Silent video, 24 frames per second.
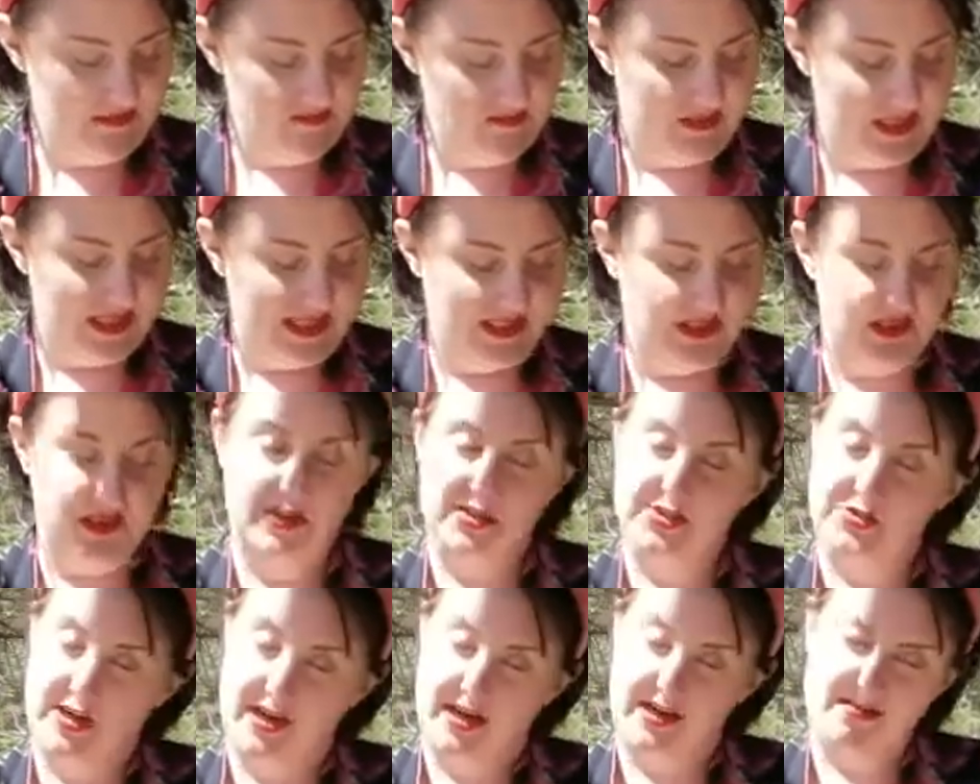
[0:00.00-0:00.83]

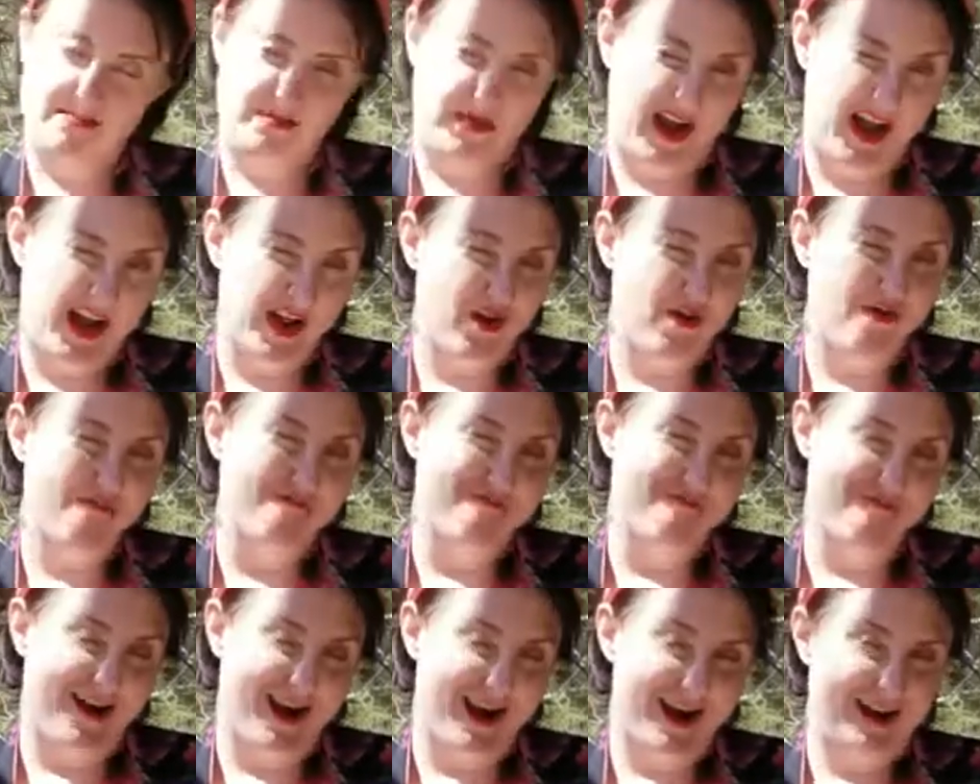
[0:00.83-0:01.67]
illustrated by
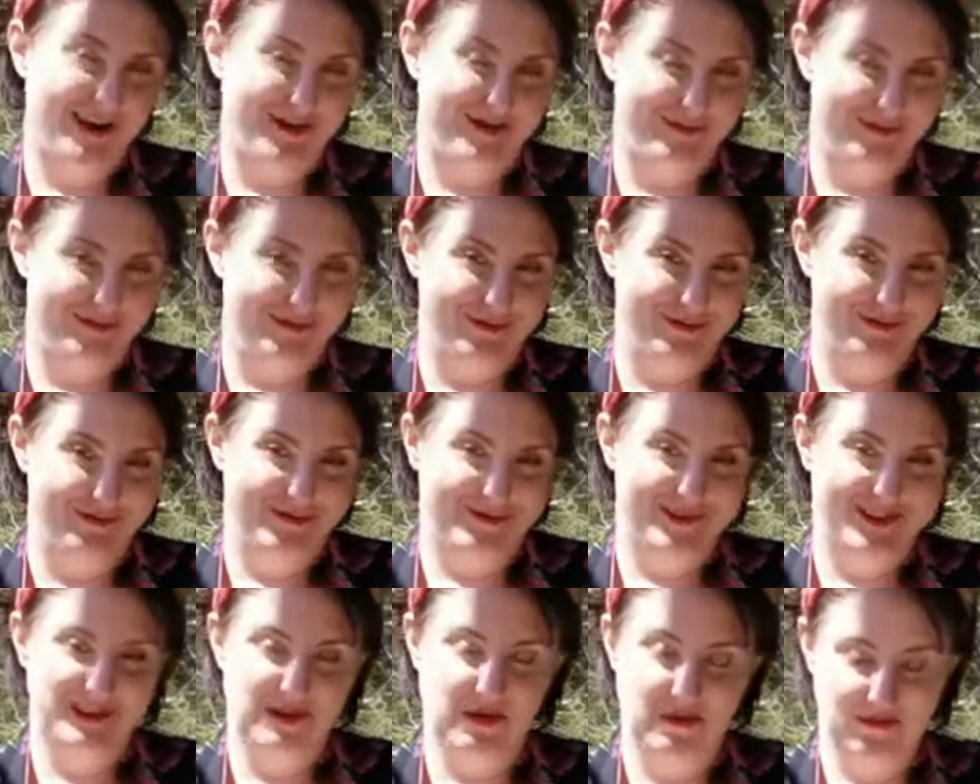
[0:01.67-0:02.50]
Ray
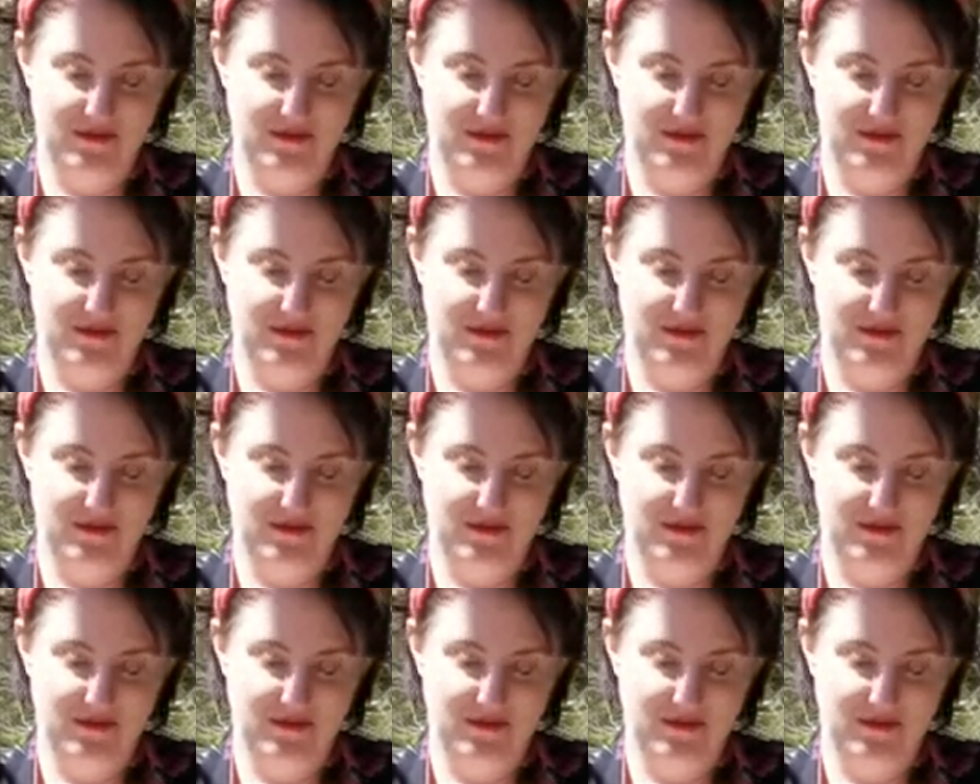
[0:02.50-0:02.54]
Cruz.